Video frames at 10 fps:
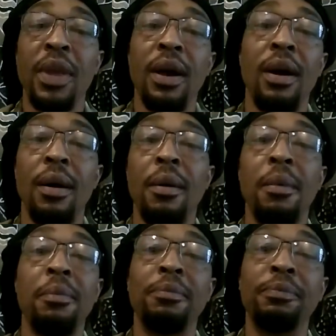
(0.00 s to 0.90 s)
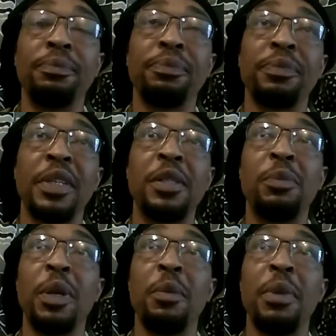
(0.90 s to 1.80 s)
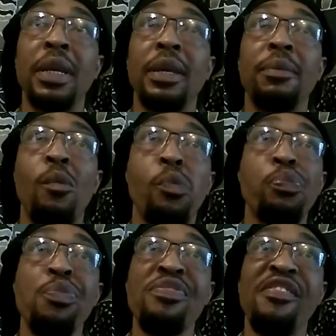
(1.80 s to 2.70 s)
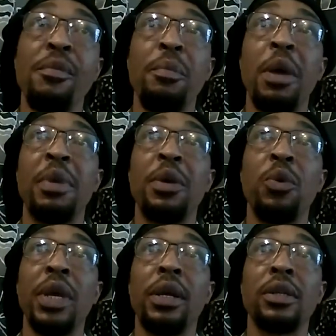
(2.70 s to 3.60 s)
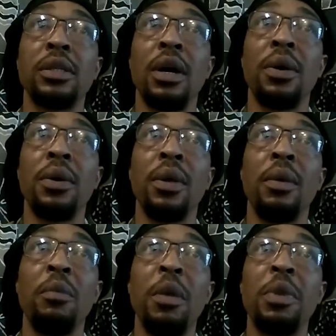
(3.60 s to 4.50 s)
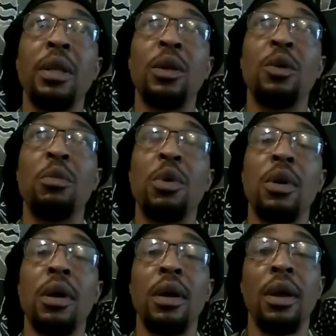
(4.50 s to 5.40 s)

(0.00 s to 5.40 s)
Um, it's been a minute, maybe a week or so, maybe a little more.